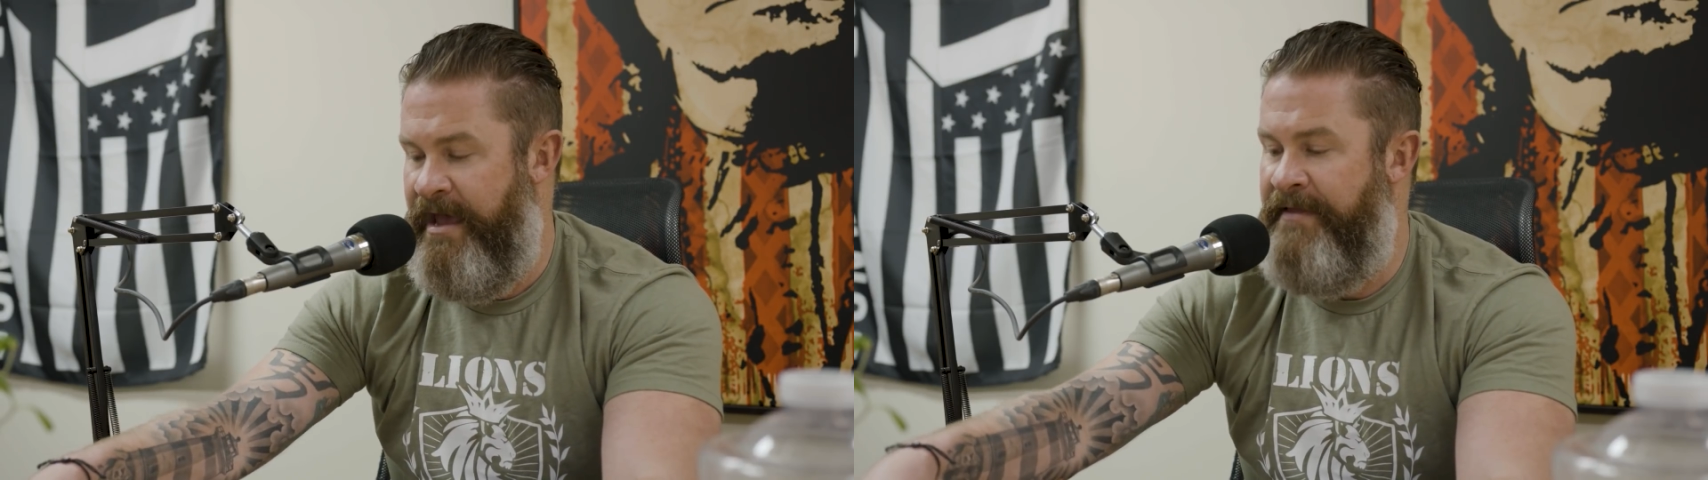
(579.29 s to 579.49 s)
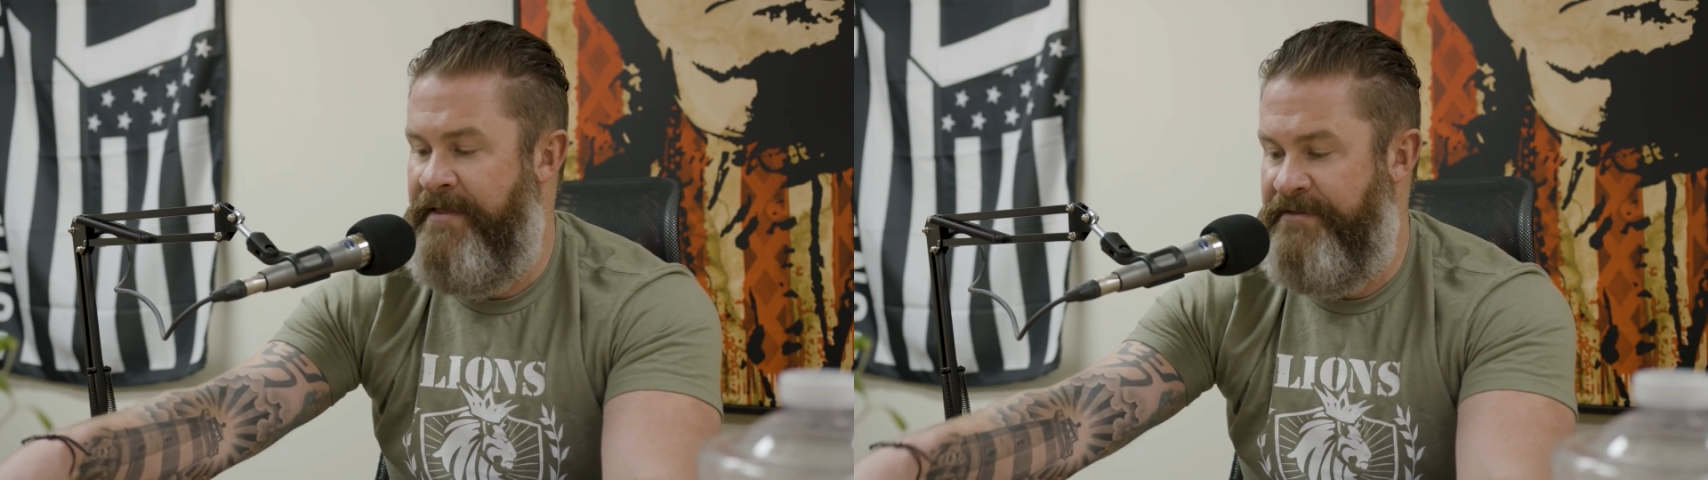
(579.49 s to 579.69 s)

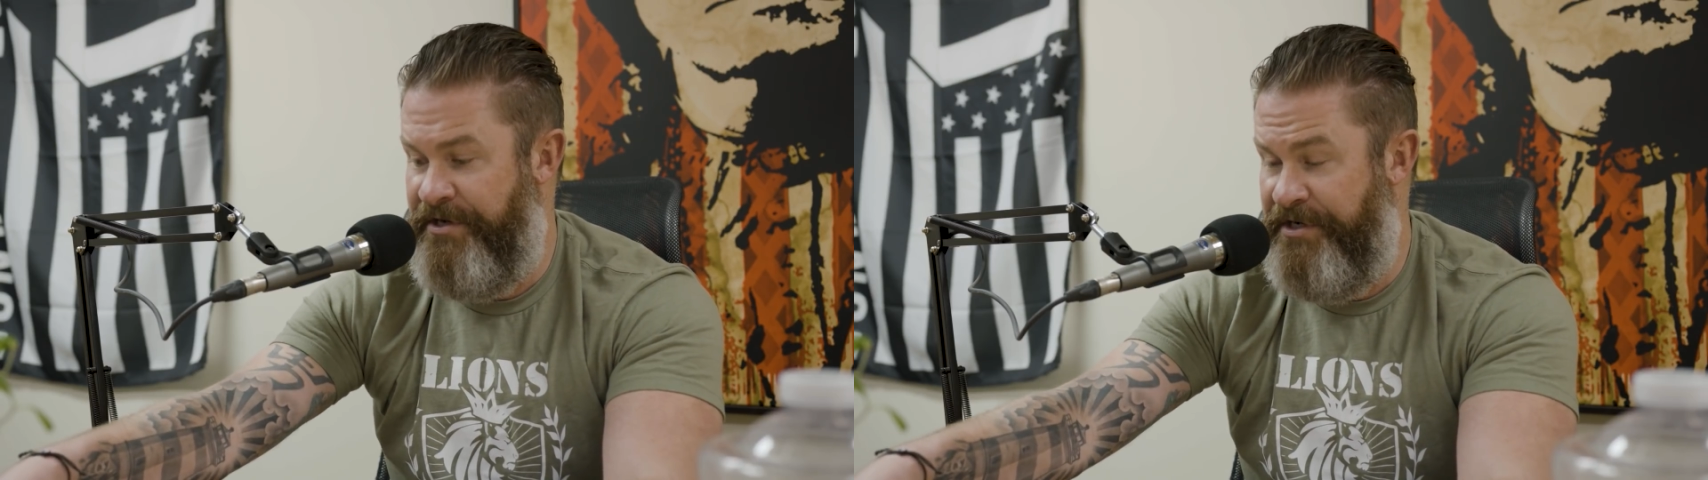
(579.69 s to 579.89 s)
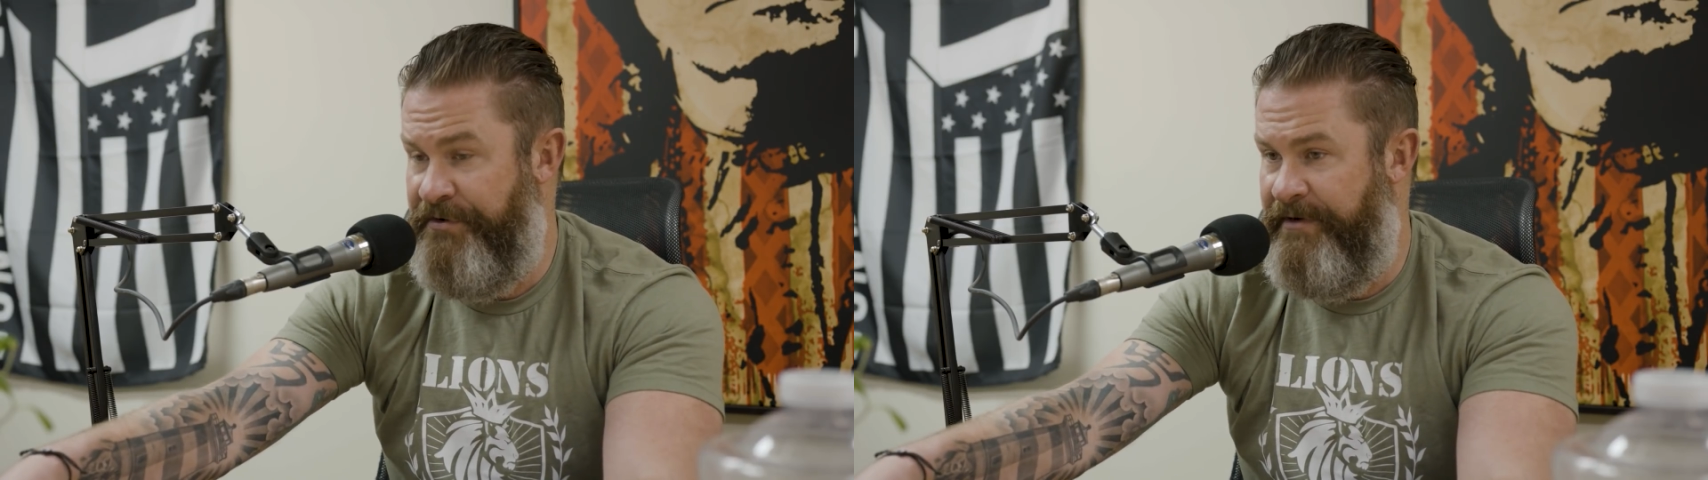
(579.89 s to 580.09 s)
And then they're
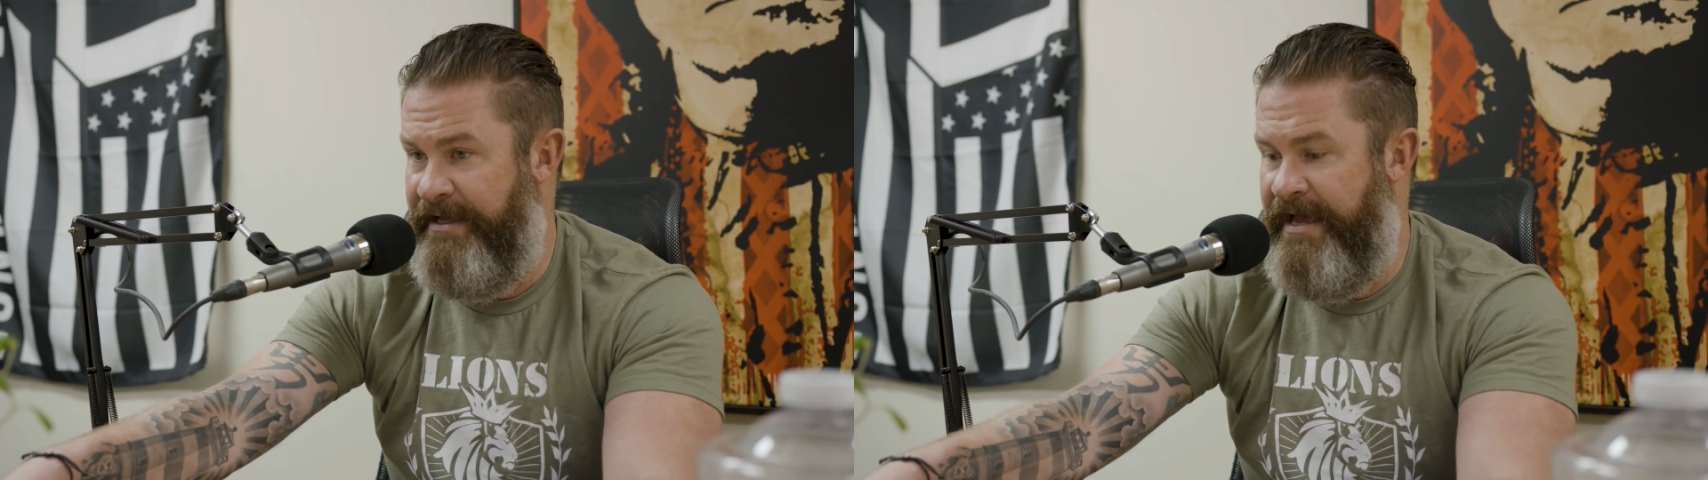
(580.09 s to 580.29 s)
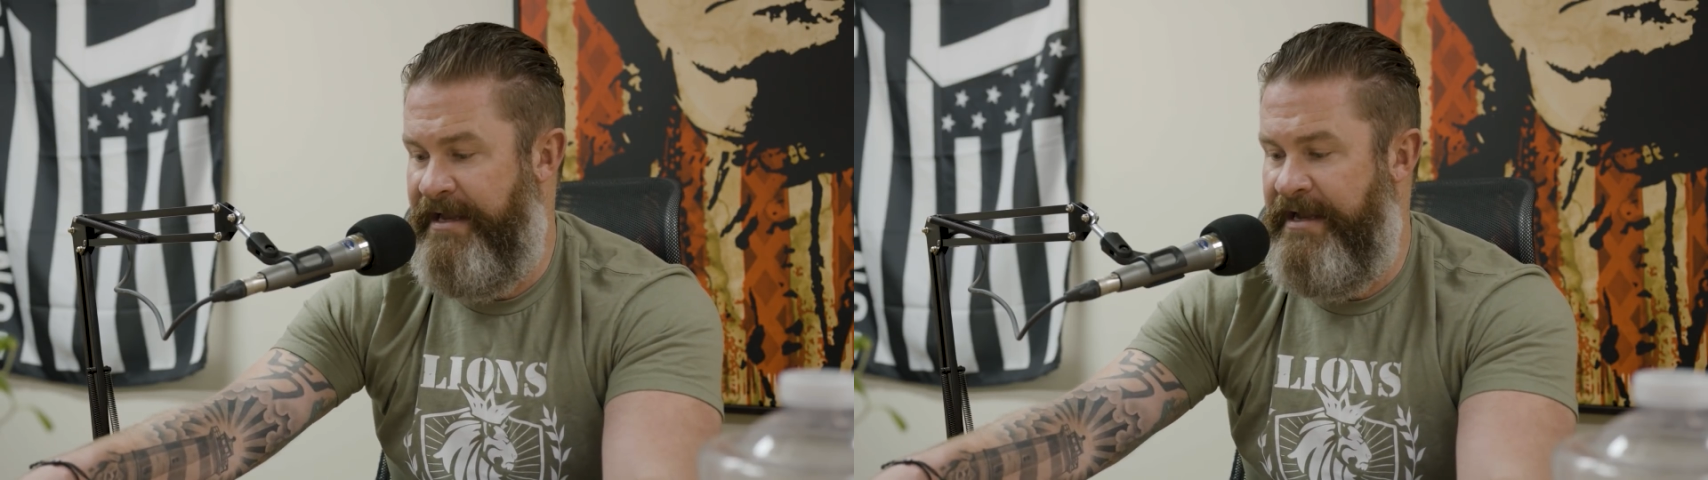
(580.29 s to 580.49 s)
going to do it
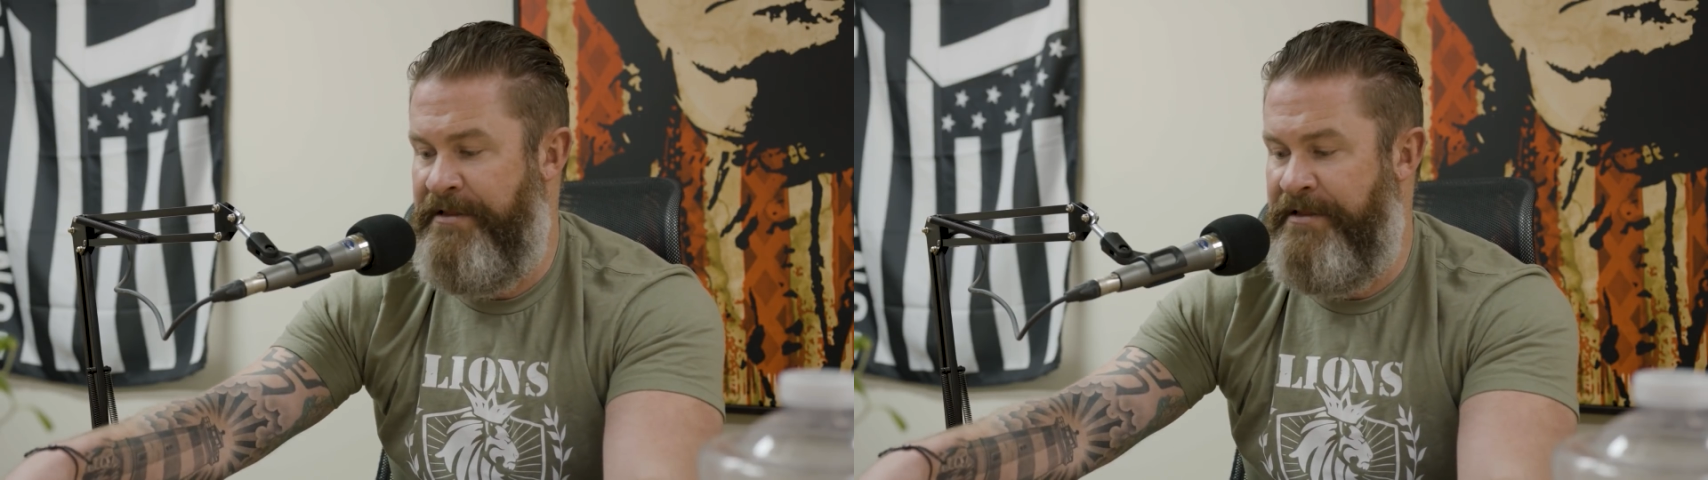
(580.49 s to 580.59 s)
again.